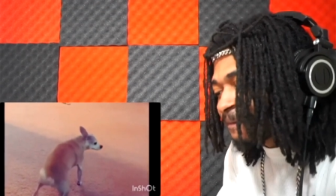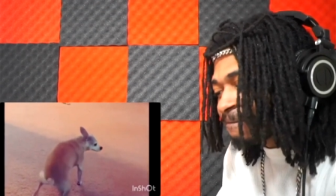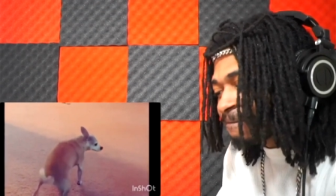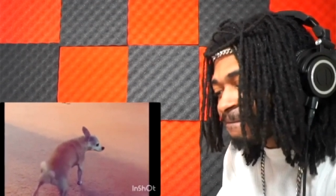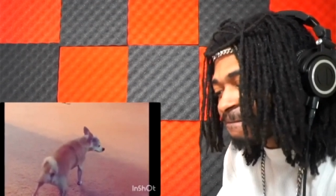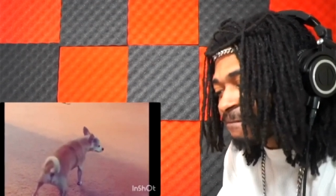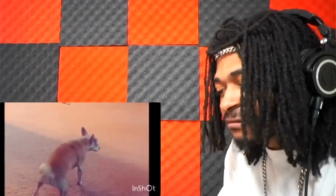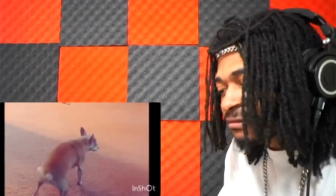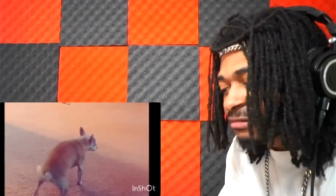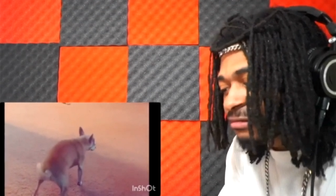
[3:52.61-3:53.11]

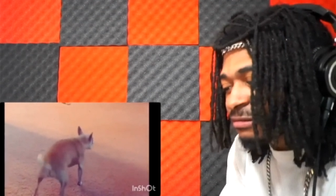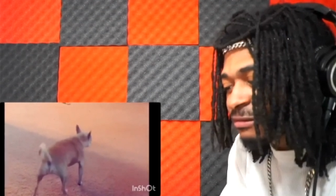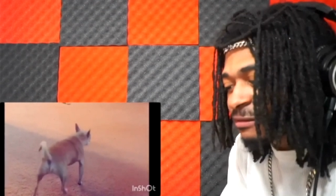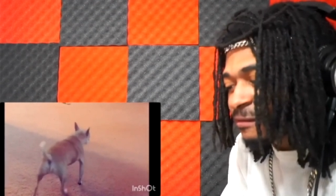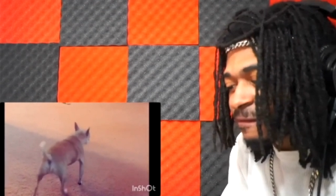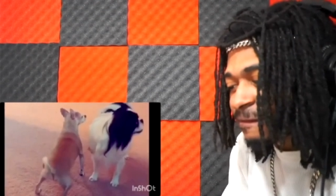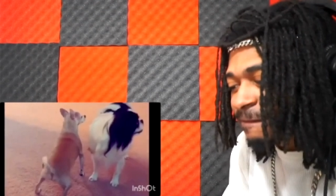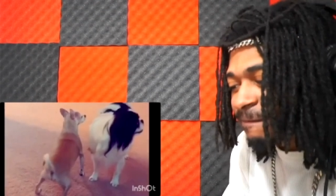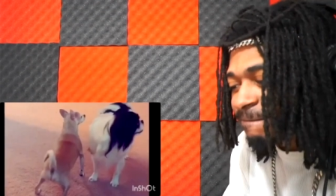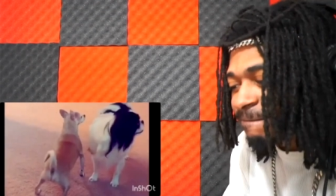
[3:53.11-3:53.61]
so
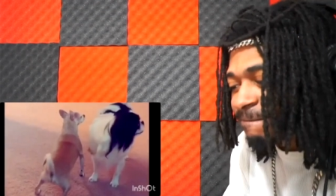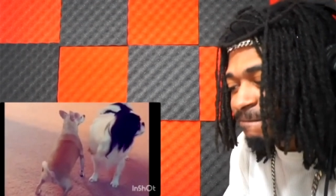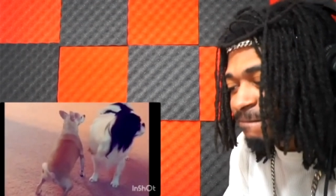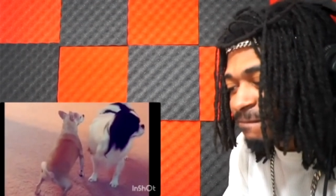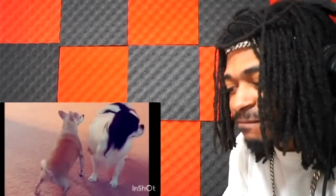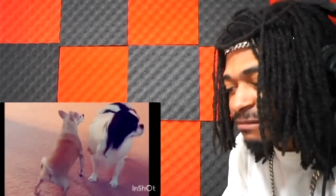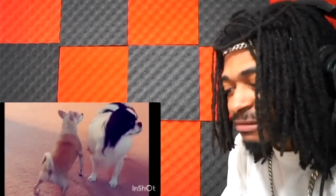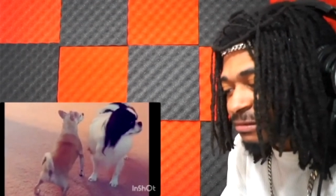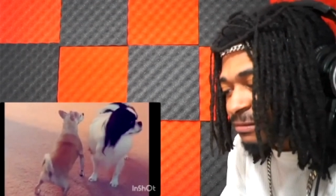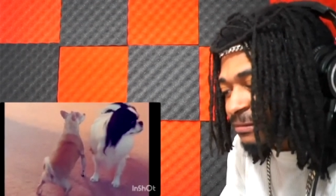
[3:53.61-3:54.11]
sick, got my
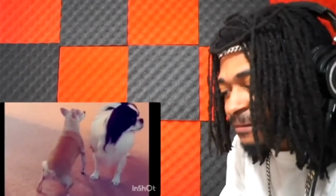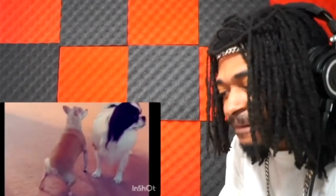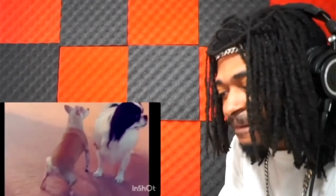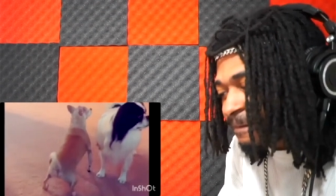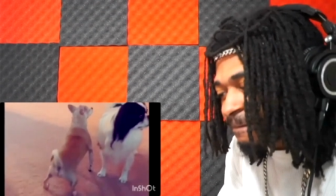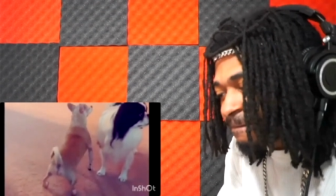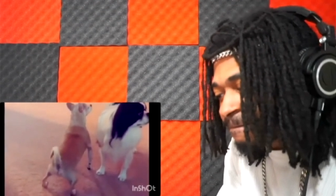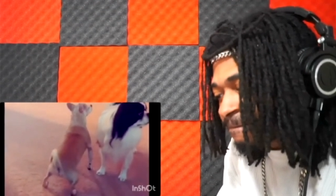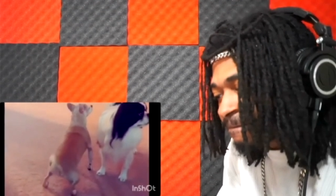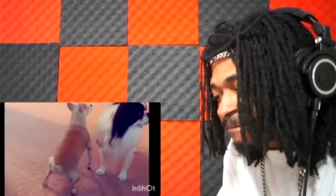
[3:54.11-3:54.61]
seat like
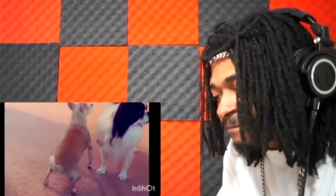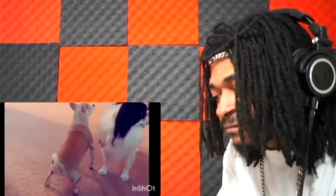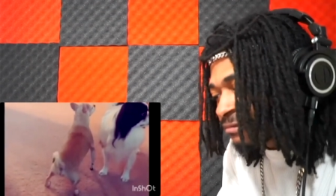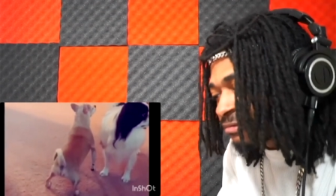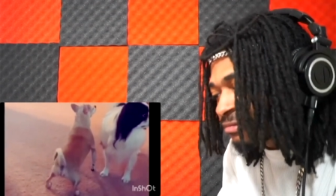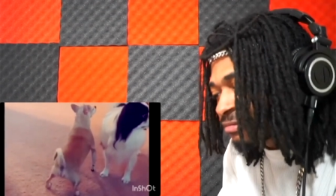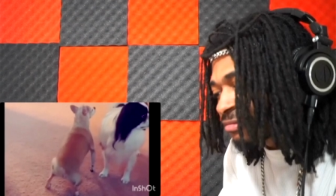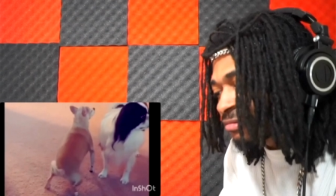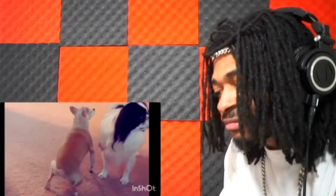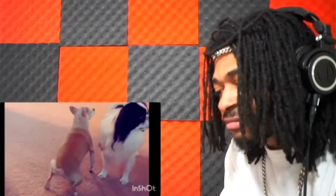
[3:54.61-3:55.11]
I'm a spray
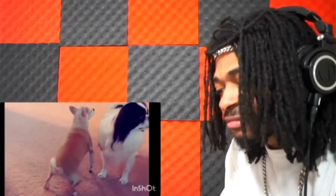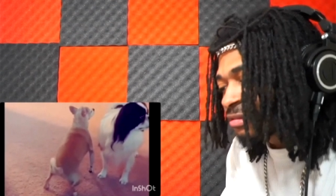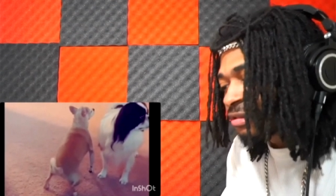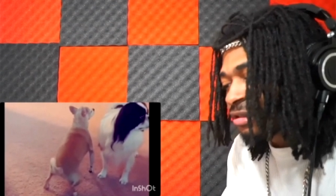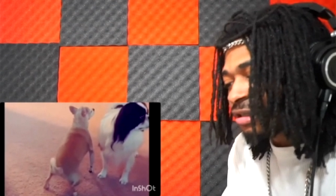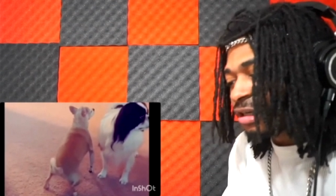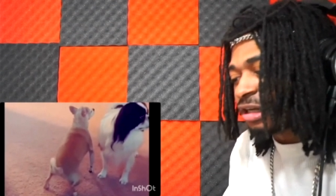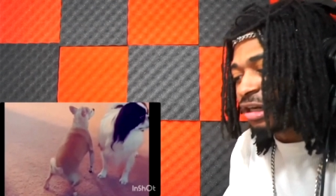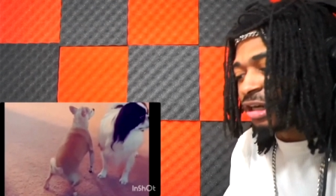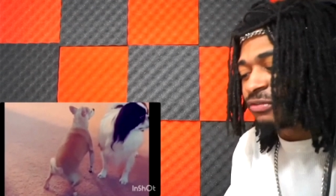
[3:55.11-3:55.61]
tan.
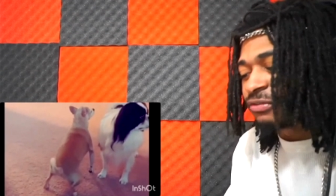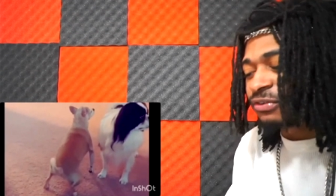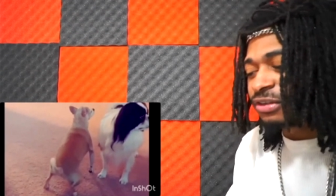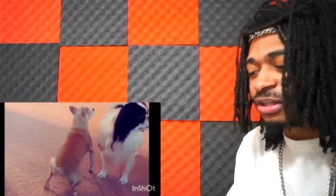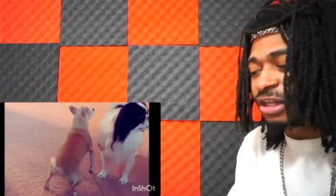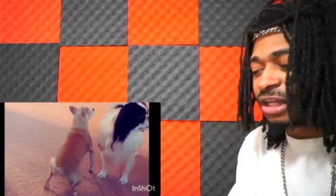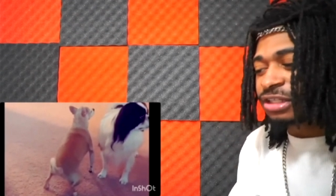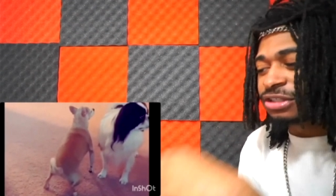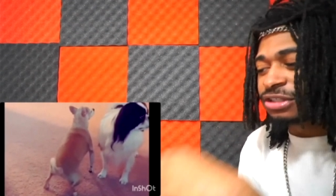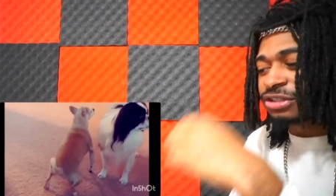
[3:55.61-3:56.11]
And I
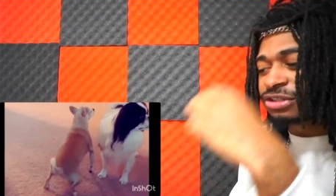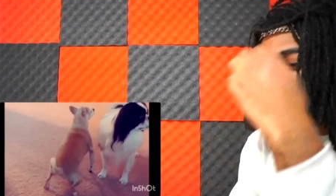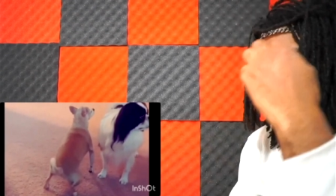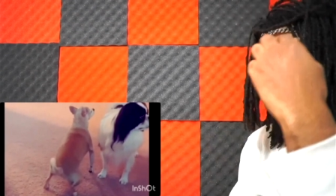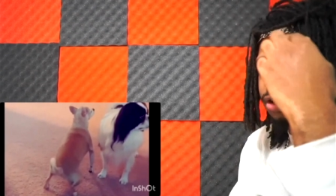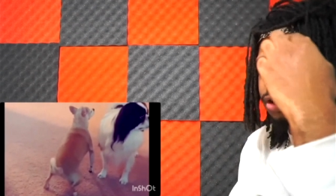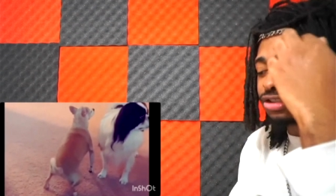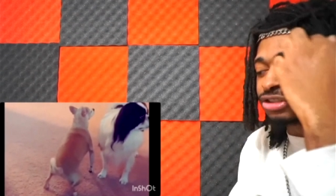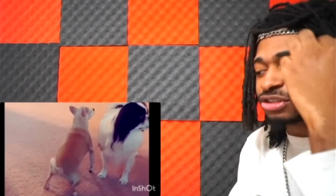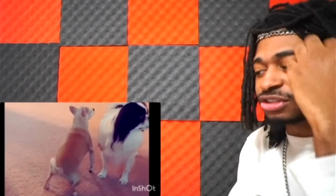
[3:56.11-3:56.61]
feel like the
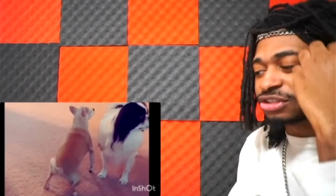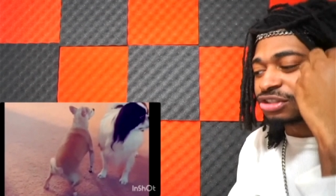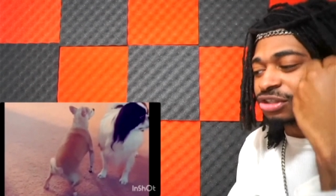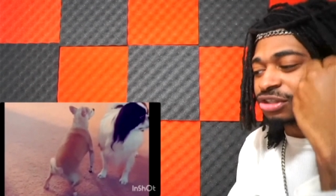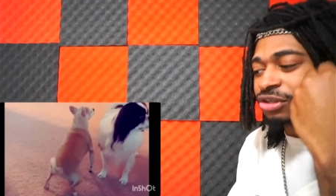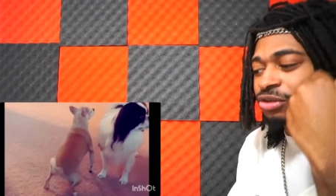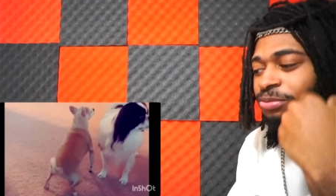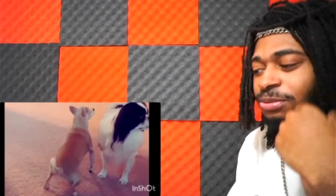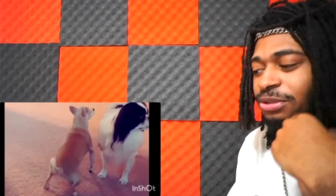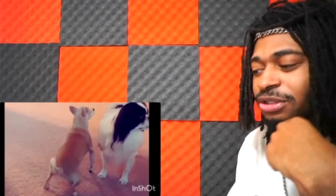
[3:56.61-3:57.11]
song is just
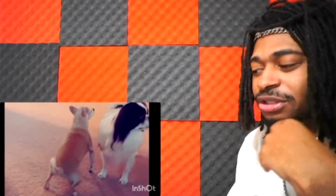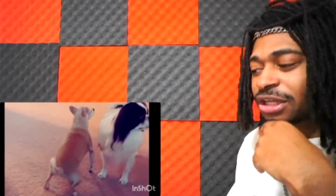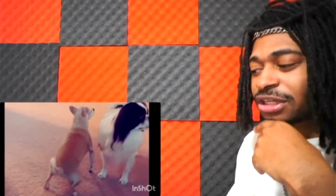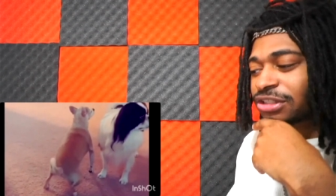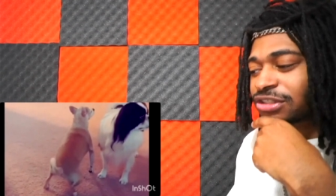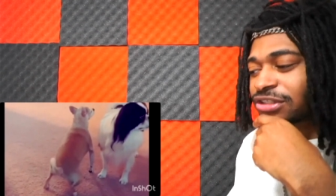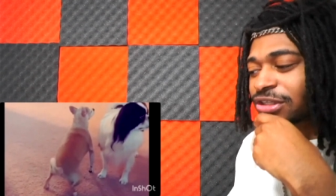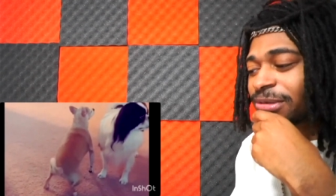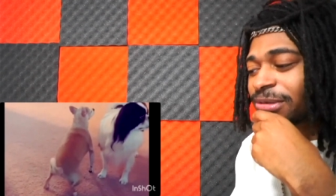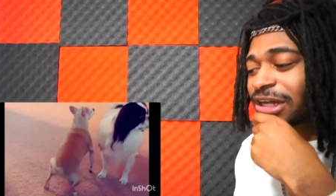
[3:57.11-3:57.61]
looping.
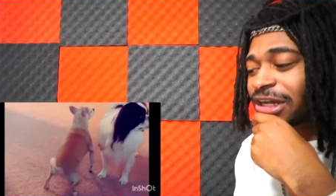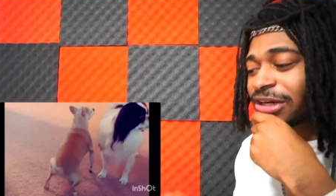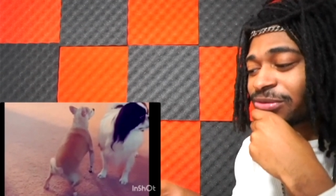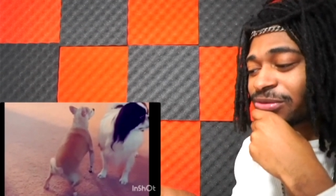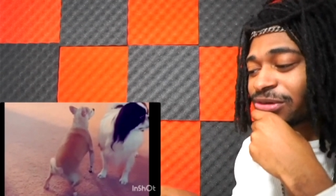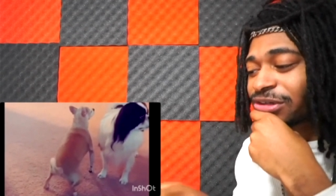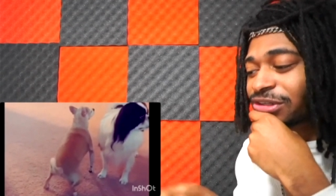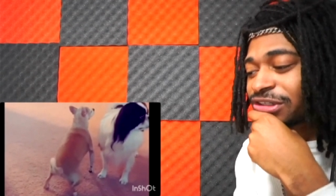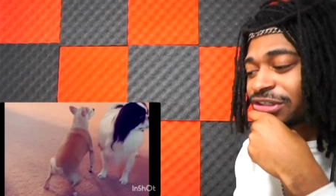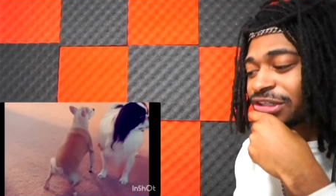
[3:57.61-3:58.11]
Like somebody
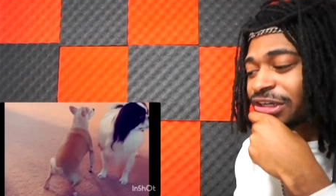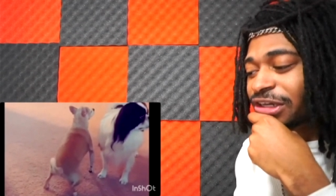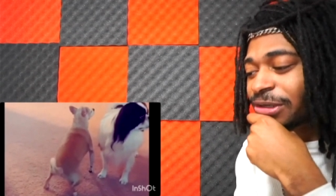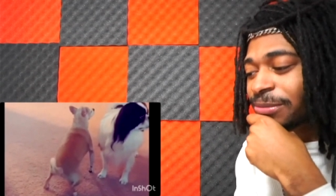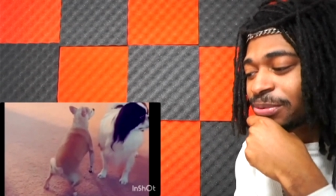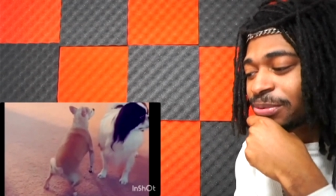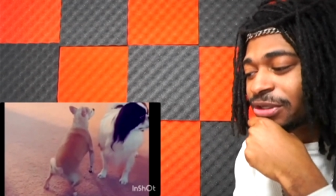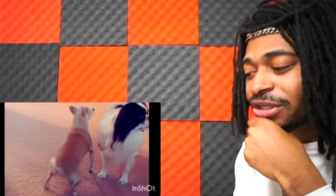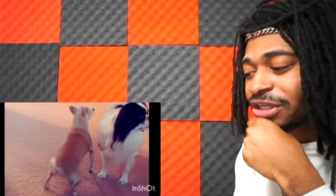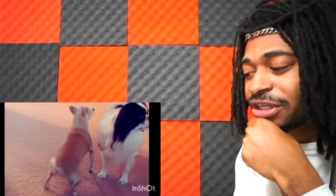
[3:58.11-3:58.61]
really, yeah,
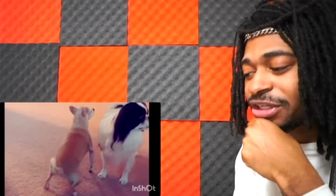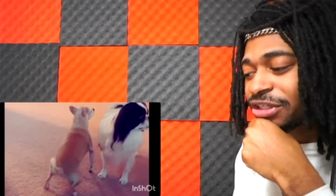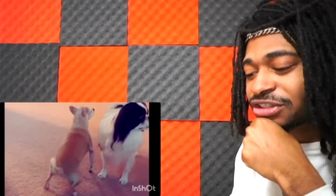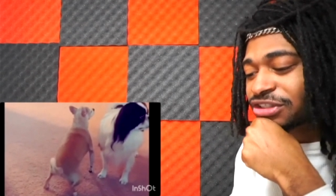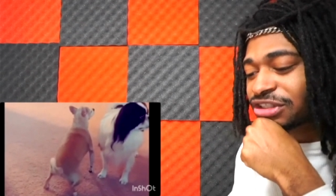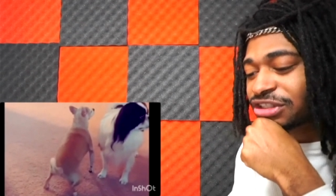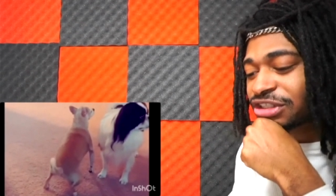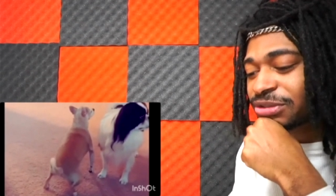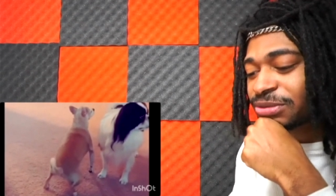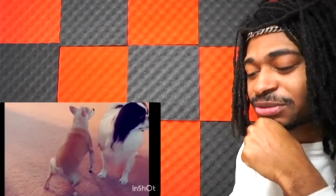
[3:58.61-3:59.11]
put in the
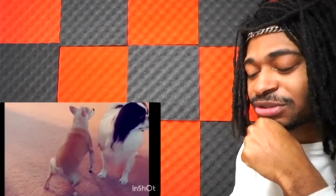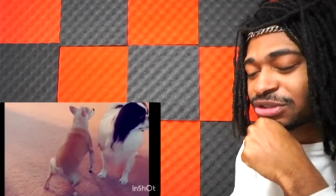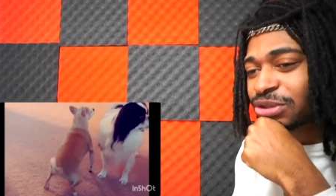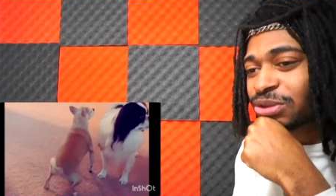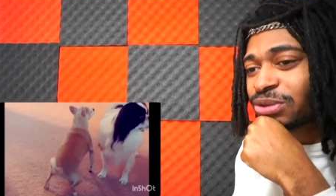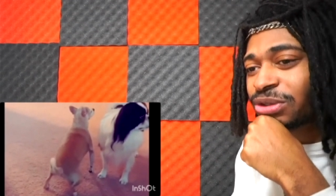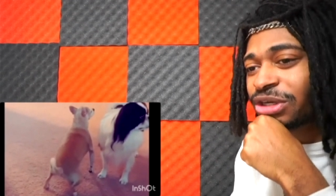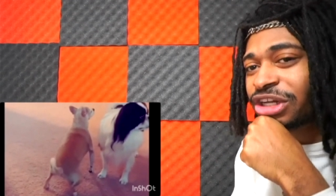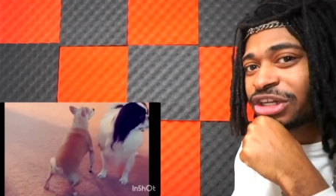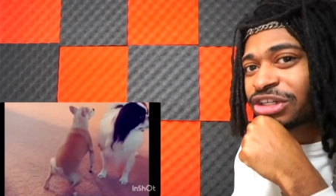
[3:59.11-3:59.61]
sequence.
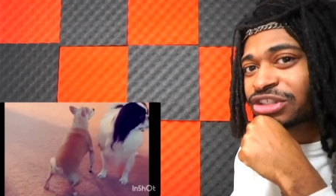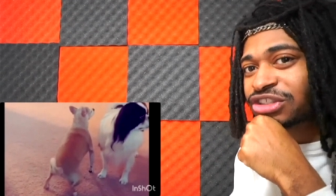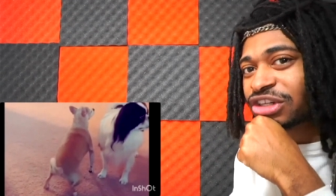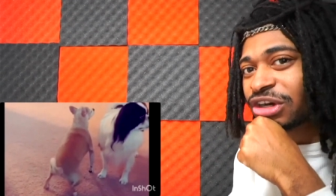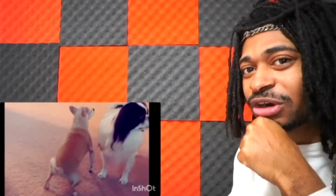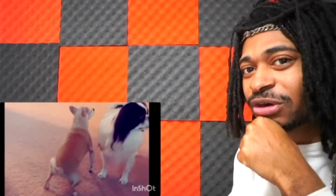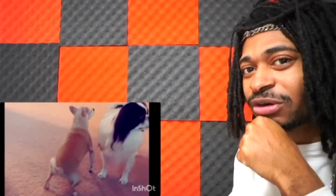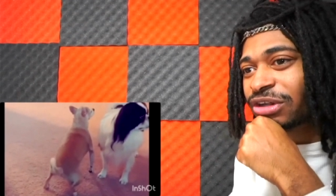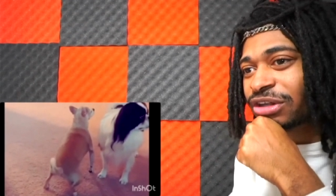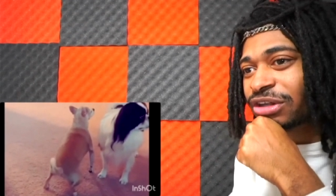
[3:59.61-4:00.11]
Who is going